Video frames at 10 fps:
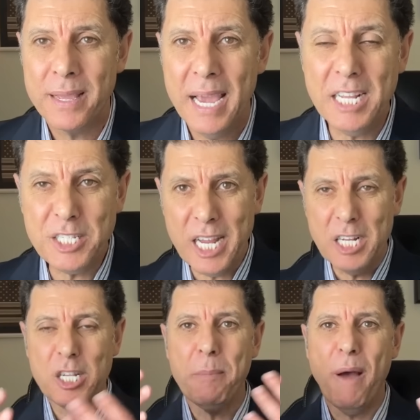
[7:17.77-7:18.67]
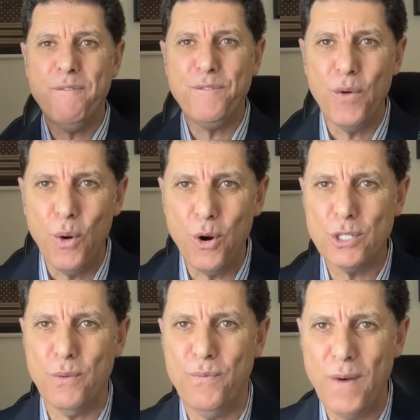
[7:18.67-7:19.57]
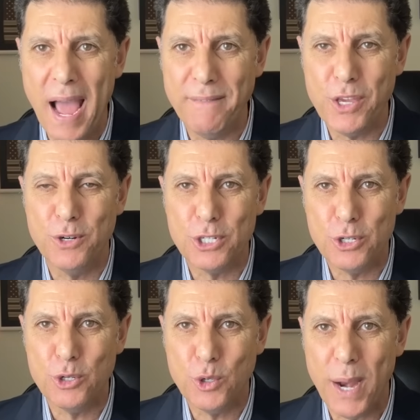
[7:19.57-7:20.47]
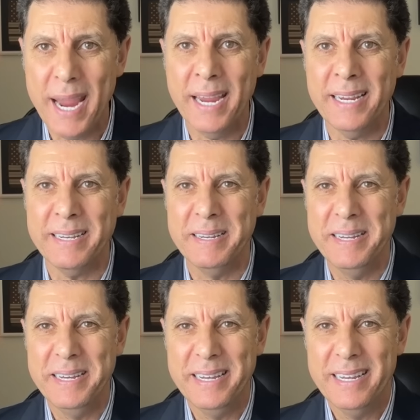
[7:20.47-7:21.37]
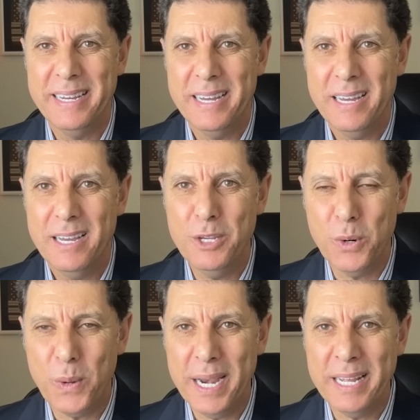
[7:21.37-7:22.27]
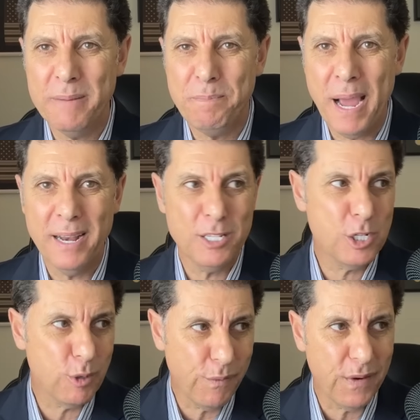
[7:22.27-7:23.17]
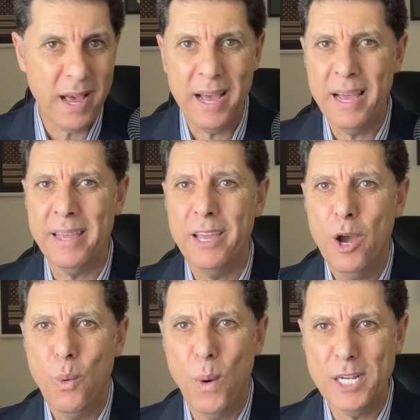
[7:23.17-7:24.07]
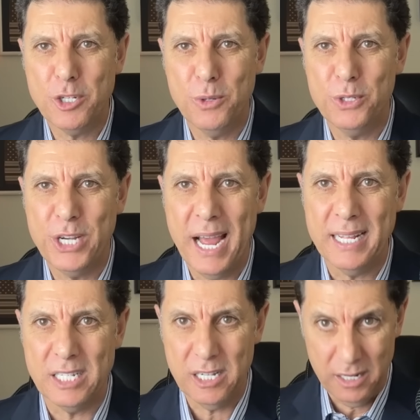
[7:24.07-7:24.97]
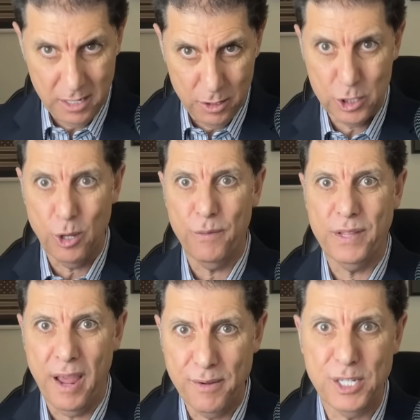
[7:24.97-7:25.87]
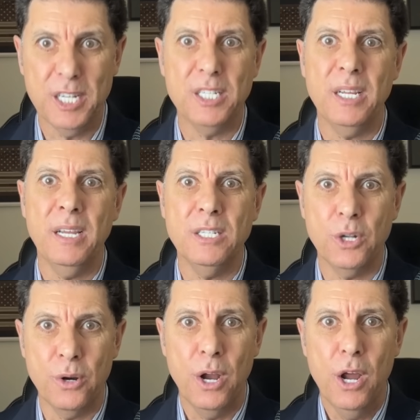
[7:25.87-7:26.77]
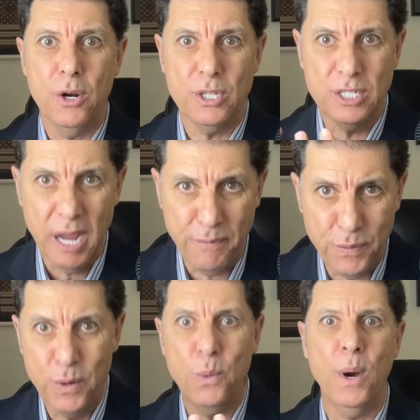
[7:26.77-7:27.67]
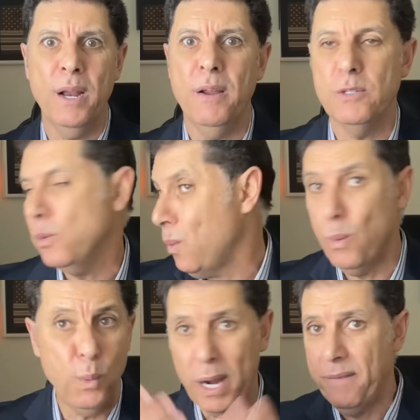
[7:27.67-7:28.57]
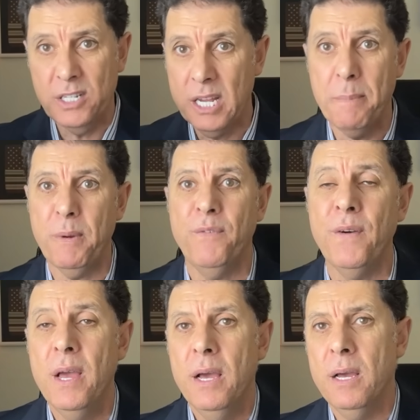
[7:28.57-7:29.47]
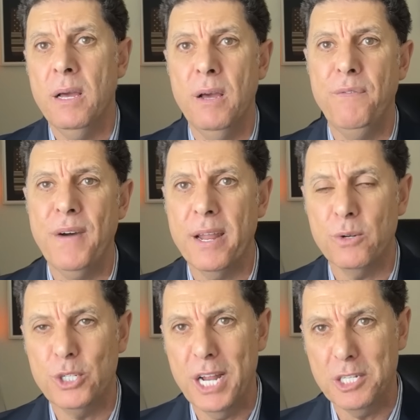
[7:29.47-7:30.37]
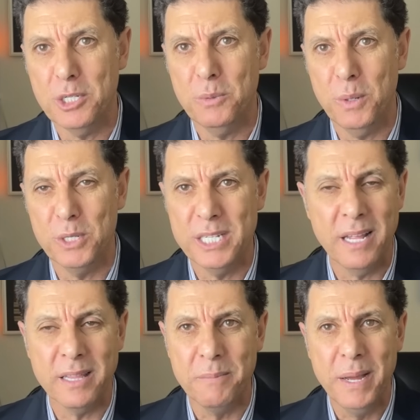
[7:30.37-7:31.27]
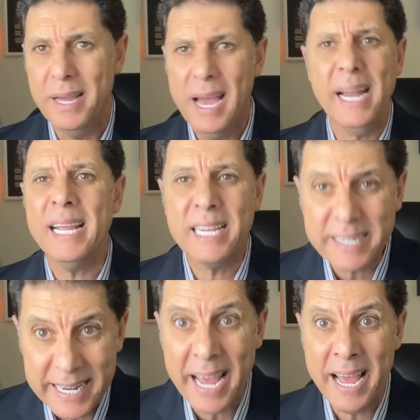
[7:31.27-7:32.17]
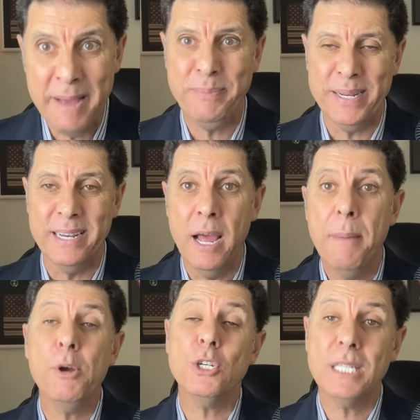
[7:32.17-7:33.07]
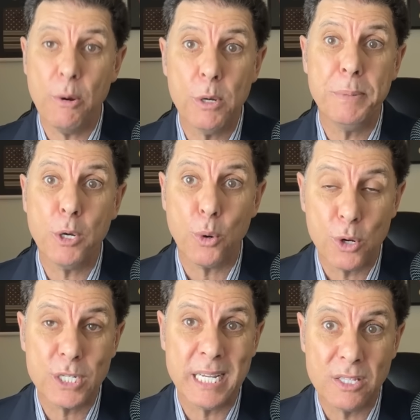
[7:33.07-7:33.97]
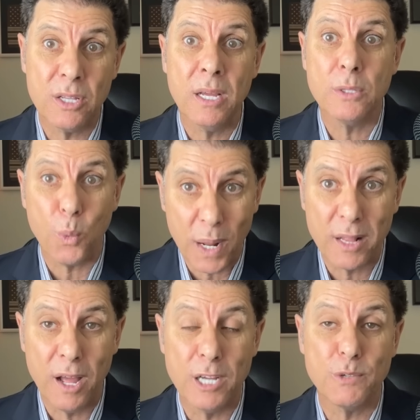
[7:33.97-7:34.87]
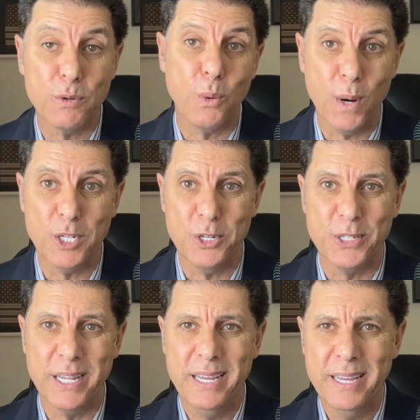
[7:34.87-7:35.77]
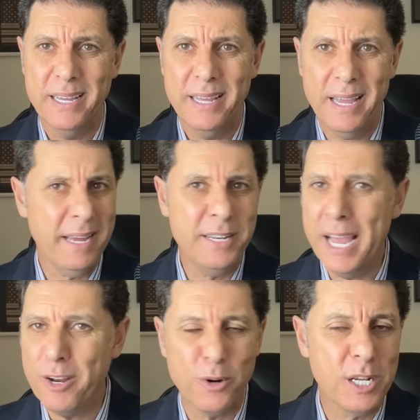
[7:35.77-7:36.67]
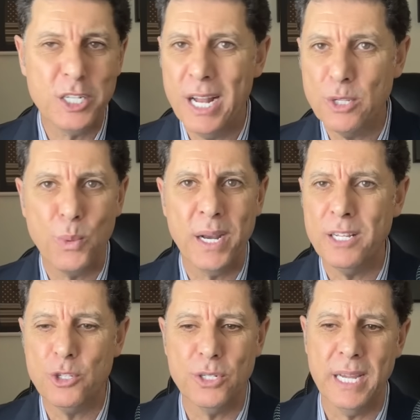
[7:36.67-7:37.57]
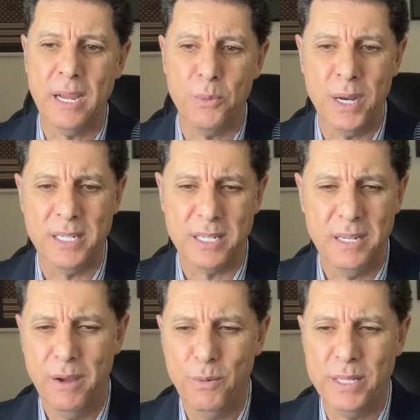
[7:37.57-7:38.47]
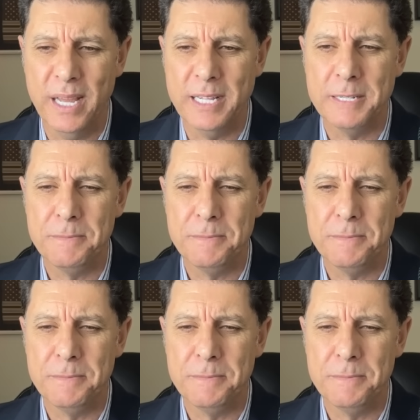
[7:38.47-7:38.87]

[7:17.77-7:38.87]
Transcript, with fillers: It takes about four to five years to train Ukrainian pilots to fly Western jets, you know, sort of the F-16s or, or the Typhoon, whatever, whatever type of uh, uh, fighter jets we would send them. That ain't gonna happen because that will be crossing the red lines for the Russians. And NATO is not willing to take a risk with that.